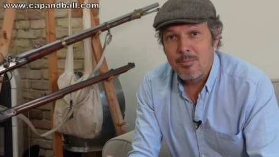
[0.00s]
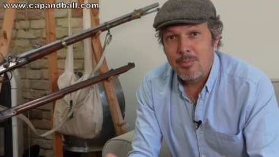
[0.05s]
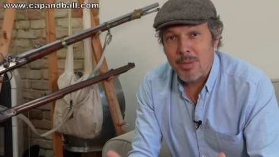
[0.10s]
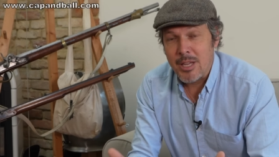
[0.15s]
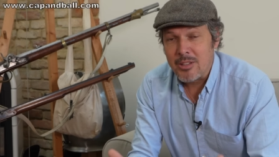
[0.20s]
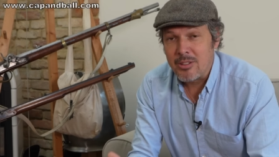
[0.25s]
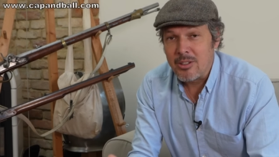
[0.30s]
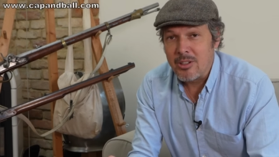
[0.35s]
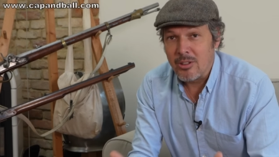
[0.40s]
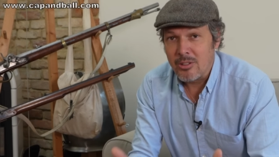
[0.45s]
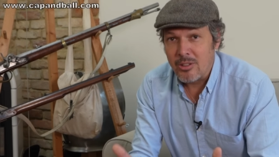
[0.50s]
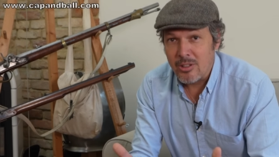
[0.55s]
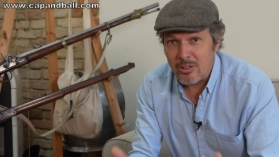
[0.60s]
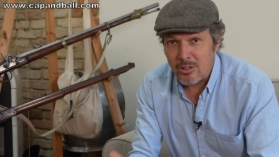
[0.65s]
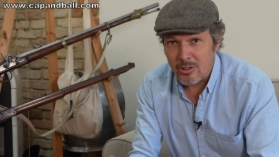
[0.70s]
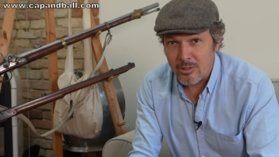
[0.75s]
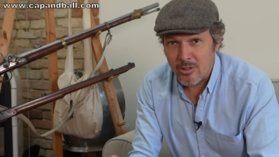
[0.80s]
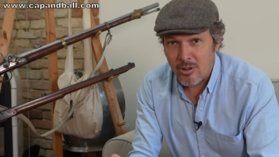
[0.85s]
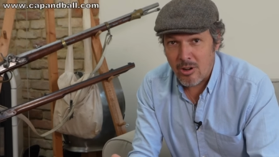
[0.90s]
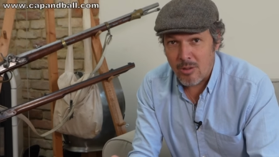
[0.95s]

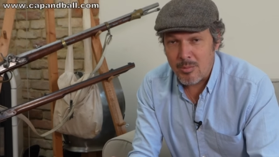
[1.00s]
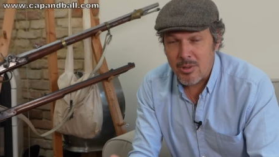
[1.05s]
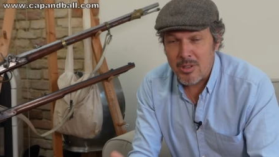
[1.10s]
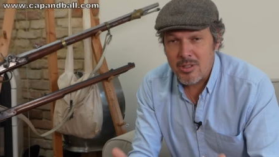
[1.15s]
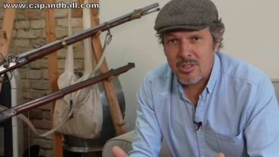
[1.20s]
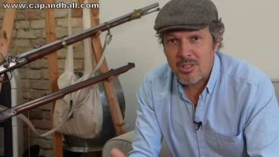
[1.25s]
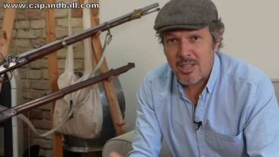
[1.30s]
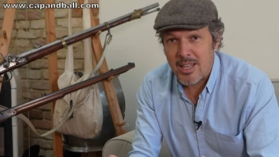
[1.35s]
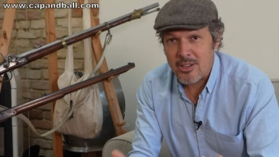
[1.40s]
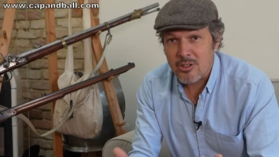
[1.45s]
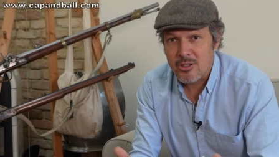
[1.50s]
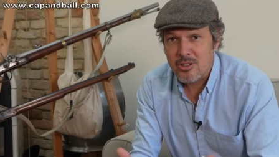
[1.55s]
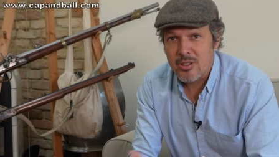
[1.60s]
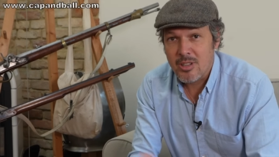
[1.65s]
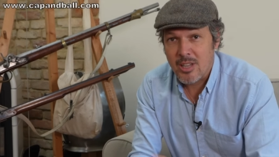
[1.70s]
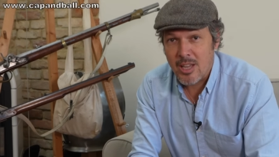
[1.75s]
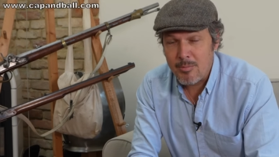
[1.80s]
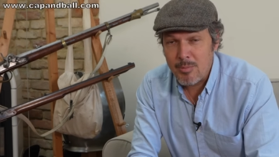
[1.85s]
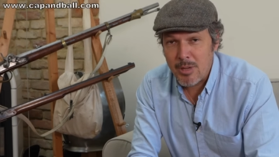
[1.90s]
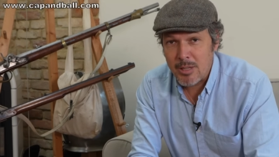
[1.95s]
patreon.com slash
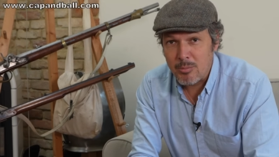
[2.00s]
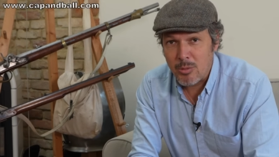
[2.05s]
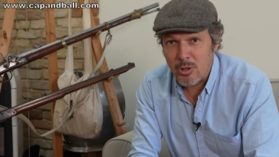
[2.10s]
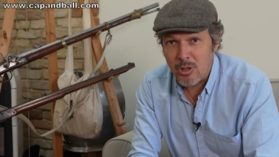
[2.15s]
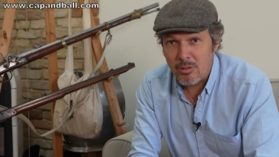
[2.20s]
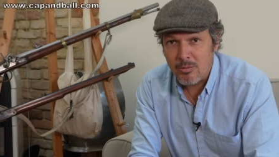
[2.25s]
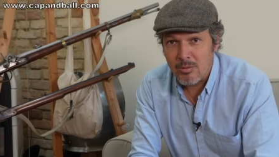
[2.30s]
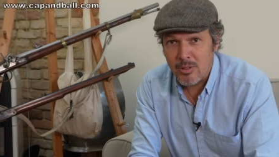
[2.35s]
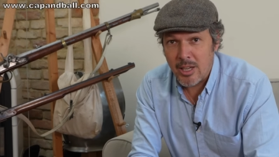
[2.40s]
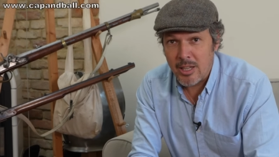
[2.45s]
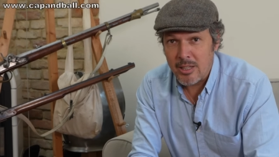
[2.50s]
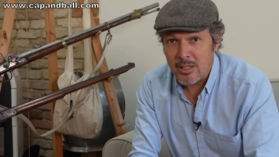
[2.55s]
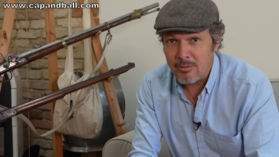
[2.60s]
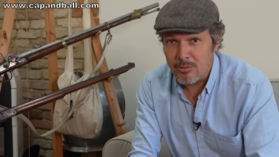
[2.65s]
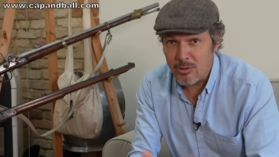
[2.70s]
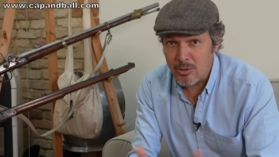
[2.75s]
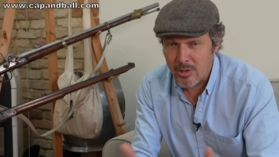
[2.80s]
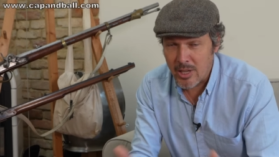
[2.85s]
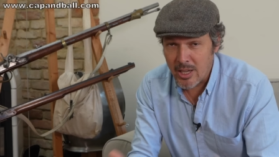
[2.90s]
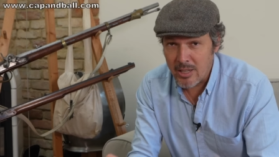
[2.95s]
capandball, and
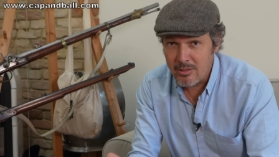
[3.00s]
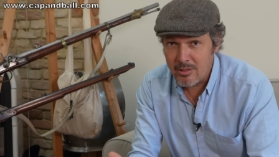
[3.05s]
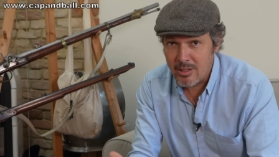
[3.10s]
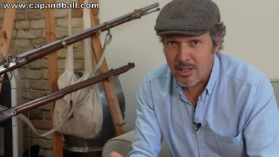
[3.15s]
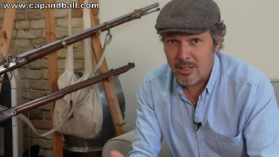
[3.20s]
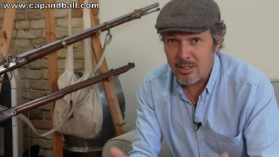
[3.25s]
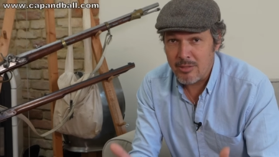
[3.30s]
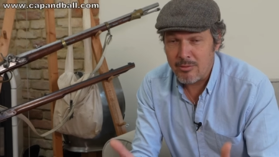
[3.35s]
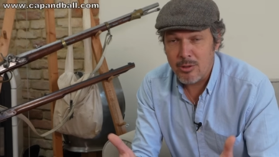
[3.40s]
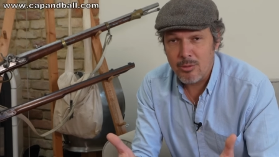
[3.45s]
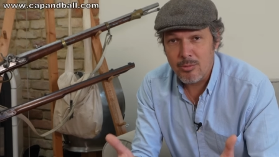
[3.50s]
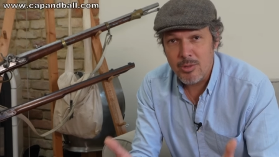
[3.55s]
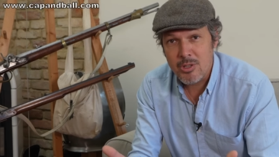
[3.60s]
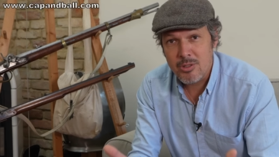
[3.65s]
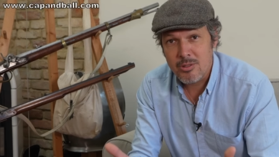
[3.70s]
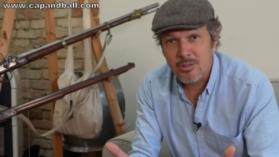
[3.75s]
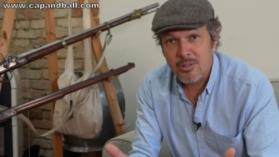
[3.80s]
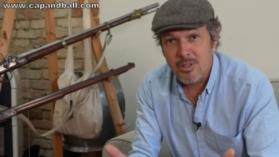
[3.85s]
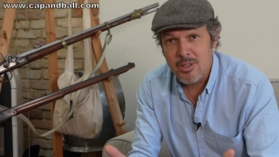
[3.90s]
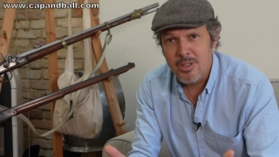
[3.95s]
if you can, and if you
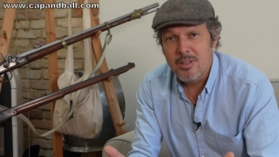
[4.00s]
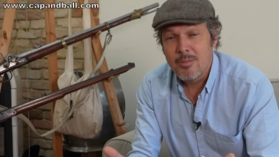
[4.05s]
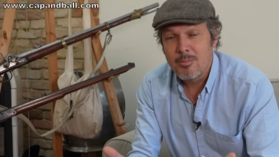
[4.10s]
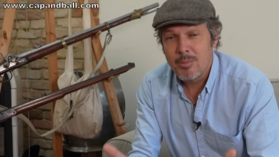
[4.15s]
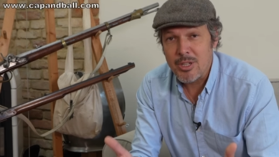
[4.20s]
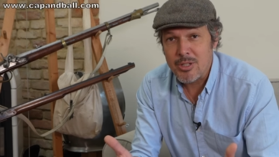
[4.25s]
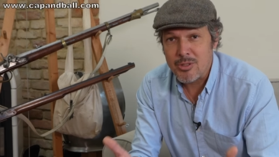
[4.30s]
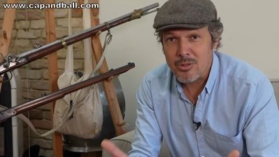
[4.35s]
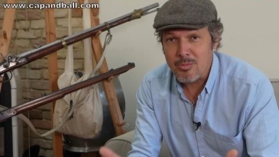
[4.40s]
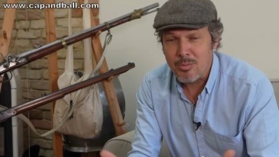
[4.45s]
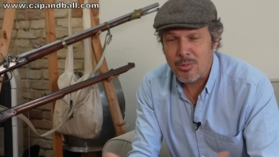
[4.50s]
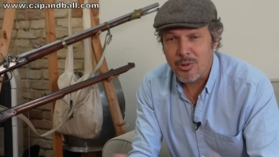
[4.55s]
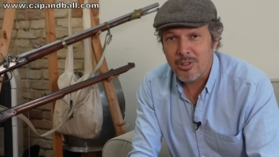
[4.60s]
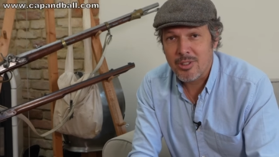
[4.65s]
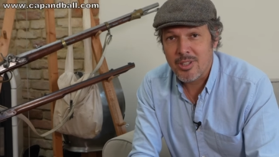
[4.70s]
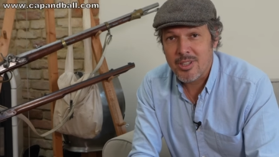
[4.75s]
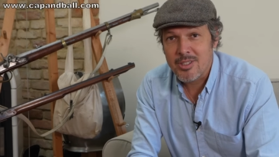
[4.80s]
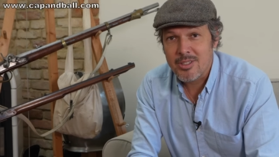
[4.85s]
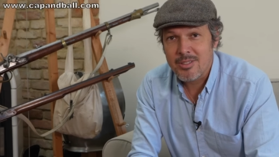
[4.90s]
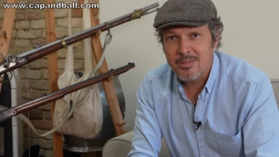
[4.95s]
wish, please
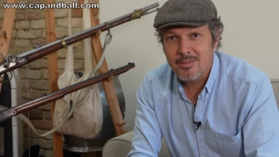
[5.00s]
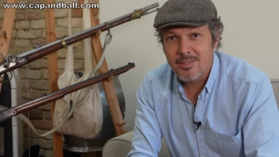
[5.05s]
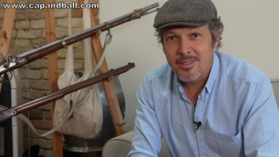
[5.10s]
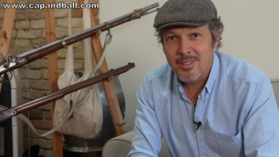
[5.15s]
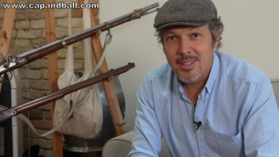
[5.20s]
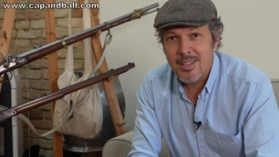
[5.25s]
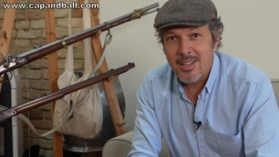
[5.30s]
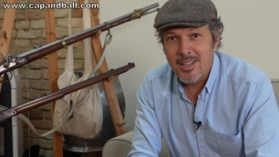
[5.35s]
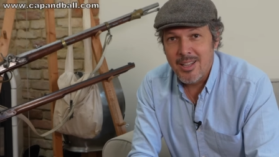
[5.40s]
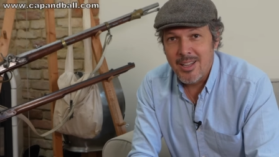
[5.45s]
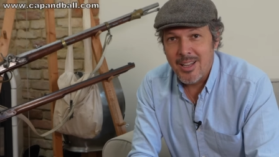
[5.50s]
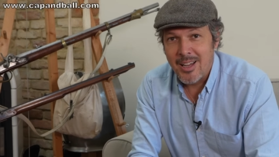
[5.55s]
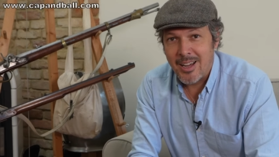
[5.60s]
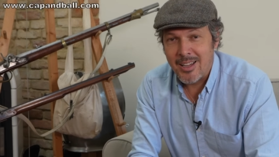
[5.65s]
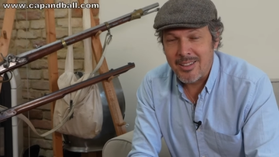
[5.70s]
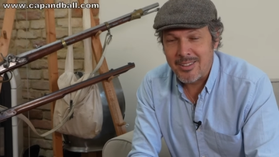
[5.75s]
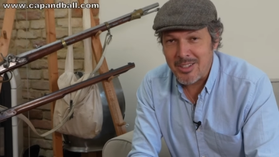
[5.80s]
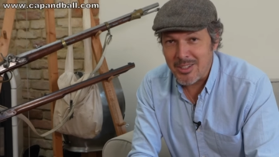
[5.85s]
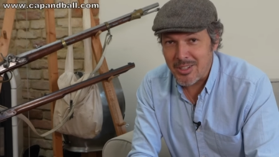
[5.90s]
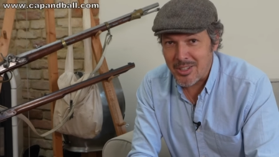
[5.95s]
support us.
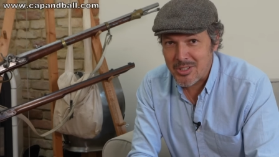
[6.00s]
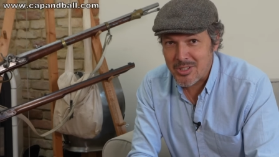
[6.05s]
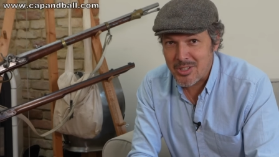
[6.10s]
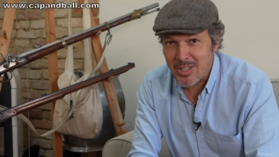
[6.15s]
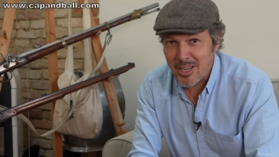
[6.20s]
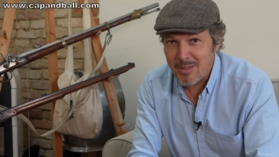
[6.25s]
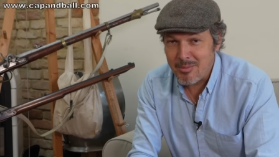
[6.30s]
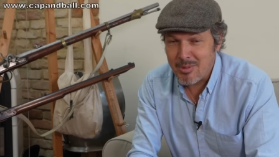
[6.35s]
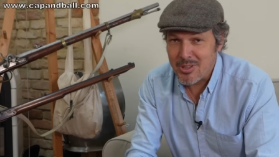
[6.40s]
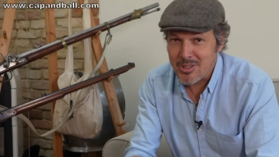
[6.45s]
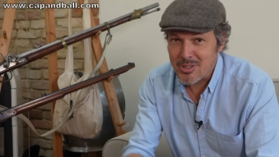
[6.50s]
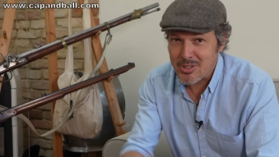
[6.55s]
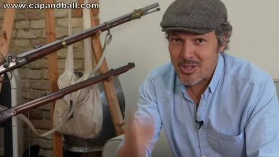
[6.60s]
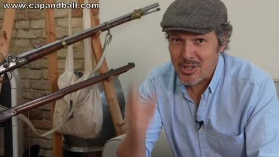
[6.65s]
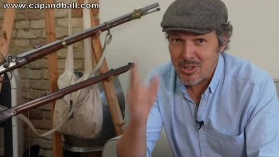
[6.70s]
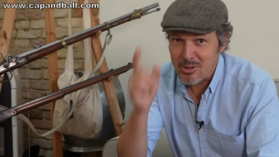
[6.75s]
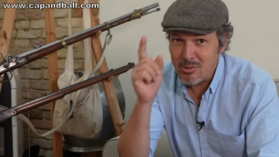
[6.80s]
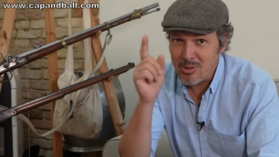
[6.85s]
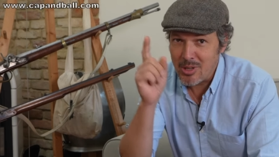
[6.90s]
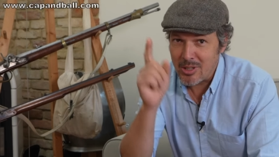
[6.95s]
Until next time,
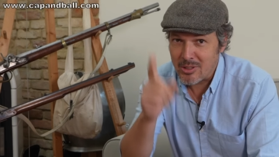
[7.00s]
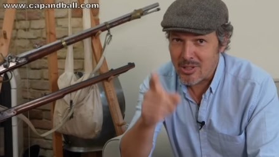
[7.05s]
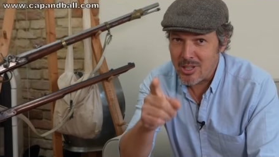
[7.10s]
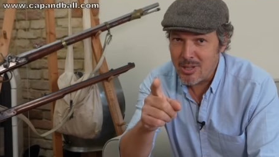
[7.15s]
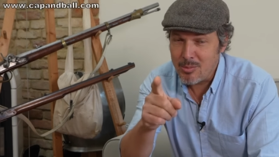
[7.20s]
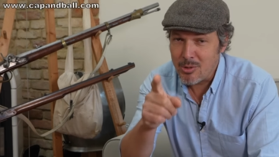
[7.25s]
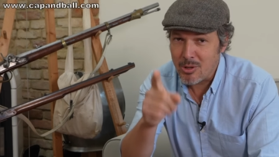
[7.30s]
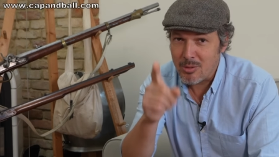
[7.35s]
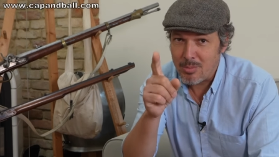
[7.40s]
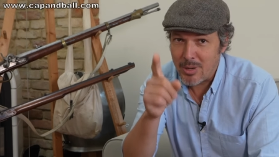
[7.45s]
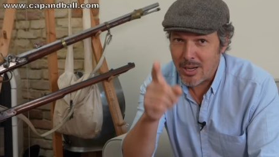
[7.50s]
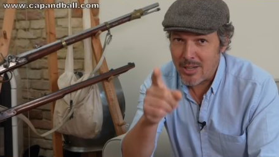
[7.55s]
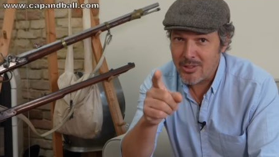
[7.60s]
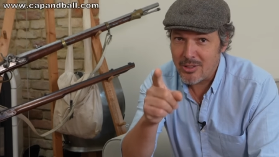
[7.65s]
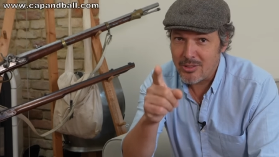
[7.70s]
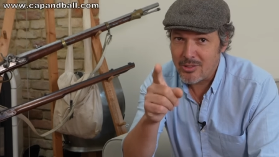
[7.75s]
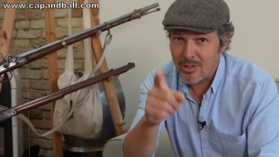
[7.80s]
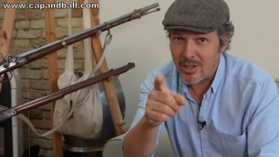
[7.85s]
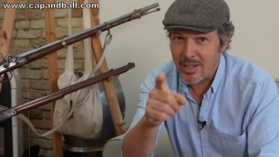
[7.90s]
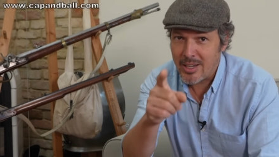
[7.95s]
stay cool and keep your
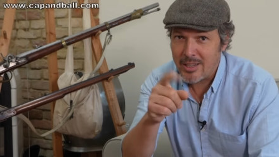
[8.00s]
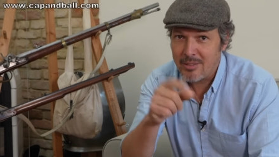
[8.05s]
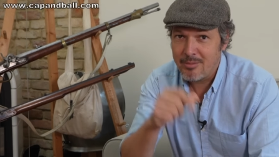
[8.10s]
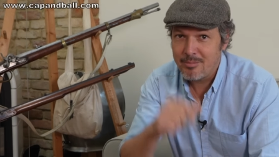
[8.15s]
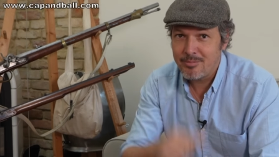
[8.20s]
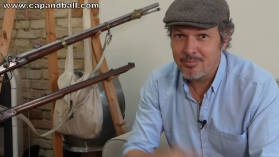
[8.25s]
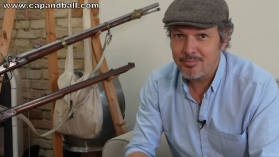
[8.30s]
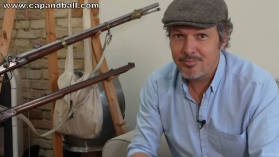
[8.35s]
powder dry.